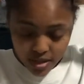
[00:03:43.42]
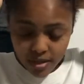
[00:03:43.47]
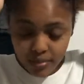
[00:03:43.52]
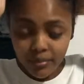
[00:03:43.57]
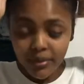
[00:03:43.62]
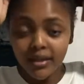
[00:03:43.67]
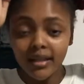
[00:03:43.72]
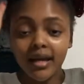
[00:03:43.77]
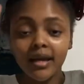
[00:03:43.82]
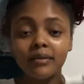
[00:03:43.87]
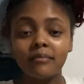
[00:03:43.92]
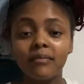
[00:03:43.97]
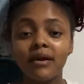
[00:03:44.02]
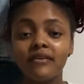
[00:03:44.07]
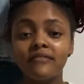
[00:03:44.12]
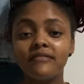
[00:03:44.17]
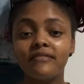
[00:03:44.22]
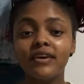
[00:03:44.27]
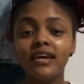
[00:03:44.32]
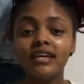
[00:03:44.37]
But like my
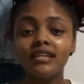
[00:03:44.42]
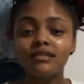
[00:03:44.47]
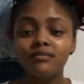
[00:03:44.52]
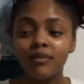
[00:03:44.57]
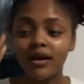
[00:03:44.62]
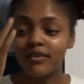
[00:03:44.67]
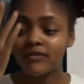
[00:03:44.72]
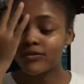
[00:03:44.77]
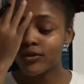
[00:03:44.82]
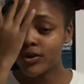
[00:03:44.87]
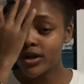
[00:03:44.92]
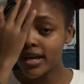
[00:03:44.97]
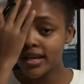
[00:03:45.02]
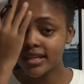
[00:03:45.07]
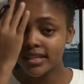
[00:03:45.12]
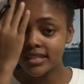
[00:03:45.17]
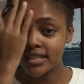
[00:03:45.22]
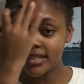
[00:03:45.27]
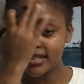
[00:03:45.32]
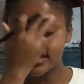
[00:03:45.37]
face, my forehead
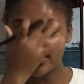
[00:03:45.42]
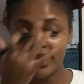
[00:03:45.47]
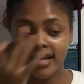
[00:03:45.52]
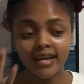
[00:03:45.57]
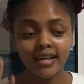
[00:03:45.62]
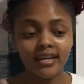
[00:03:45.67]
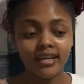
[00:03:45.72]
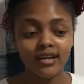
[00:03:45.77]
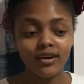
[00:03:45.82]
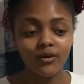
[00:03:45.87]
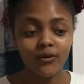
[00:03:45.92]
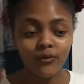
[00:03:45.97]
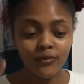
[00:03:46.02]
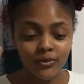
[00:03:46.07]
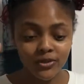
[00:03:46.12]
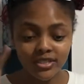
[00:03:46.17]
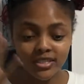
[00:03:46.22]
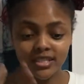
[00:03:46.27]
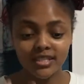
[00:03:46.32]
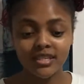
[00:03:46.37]
is like
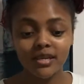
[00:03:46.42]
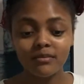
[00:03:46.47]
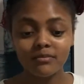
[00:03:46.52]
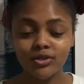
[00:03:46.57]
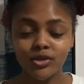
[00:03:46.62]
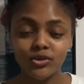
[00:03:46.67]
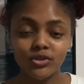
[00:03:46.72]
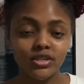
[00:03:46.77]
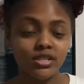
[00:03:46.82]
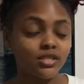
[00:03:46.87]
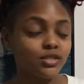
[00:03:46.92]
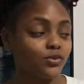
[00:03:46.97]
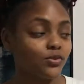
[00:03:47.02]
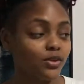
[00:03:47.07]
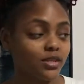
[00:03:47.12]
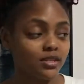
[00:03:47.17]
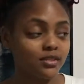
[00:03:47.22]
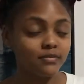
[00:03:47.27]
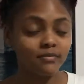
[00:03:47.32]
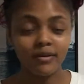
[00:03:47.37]
almost the same tone as the
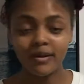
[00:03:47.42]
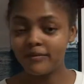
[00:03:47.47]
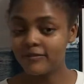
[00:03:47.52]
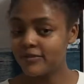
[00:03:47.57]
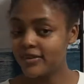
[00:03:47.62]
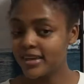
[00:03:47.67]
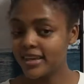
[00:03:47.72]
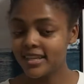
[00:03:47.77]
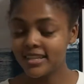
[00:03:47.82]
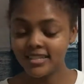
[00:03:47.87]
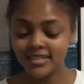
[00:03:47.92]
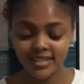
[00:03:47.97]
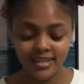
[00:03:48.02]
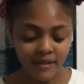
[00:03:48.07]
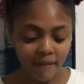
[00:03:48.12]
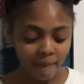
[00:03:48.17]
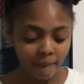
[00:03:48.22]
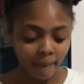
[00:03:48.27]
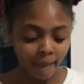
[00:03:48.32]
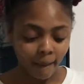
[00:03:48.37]
rest of my face.
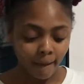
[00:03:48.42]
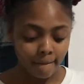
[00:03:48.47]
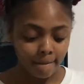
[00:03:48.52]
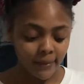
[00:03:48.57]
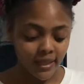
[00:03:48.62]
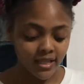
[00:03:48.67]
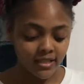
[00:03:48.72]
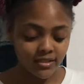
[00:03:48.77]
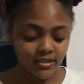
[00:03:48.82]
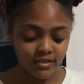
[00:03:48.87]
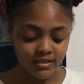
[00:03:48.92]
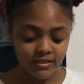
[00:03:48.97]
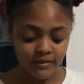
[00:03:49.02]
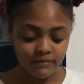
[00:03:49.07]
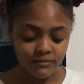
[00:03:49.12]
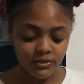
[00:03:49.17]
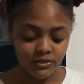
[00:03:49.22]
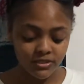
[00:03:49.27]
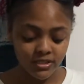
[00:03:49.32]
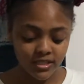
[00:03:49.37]
That's because I'm
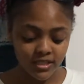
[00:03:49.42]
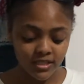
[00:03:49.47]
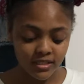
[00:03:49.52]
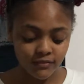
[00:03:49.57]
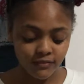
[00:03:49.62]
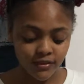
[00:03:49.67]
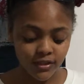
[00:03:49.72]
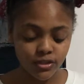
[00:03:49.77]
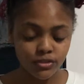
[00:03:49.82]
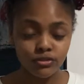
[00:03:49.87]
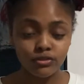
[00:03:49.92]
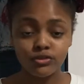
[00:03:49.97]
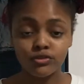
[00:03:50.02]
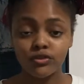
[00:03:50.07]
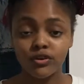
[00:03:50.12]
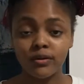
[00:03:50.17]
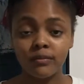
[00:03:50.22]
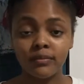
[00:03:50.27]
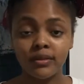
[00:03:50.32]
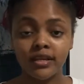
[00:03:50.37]
using this facial
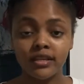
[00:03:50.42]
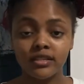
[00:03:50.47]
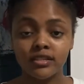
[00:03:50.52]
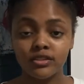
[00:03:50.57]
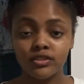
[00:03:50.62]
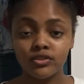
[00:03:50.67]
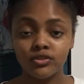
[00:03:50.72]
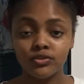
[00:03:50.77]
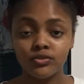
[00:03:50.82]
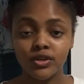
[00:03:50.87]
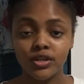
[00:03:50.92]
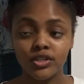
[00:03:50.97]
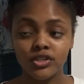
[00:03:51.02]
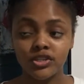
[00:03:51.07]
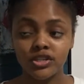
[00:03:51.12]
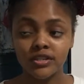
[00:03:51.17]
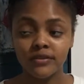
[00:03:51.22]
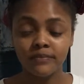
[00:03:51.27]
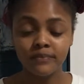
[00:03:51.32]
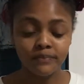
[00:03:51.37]
scrub like
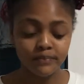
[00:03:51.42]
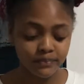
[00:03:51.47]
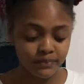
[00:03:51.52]
situation.